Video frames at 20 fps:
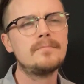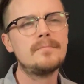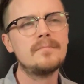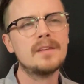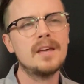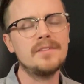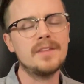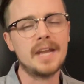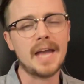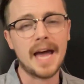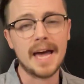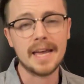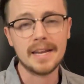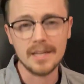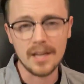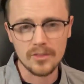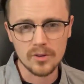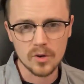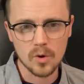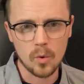and then add
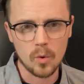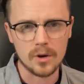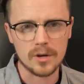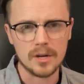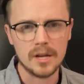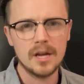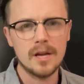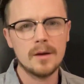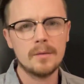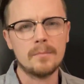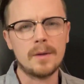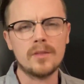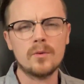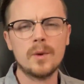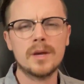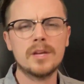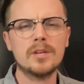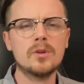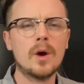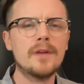another chord. By the
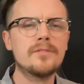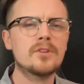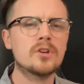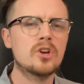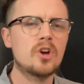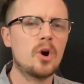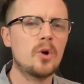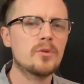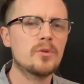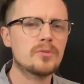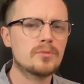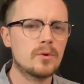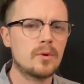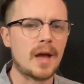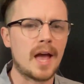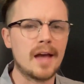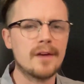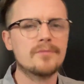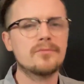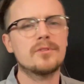way, you don't have to go
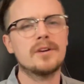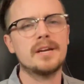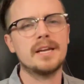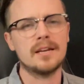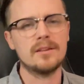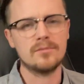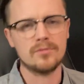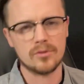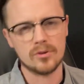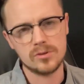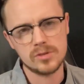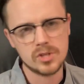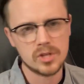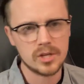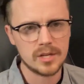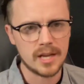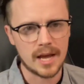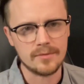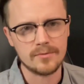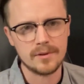through every
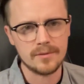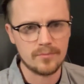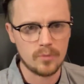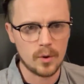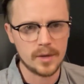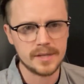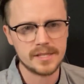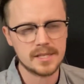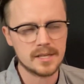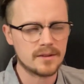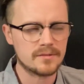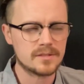inversion, every voicing of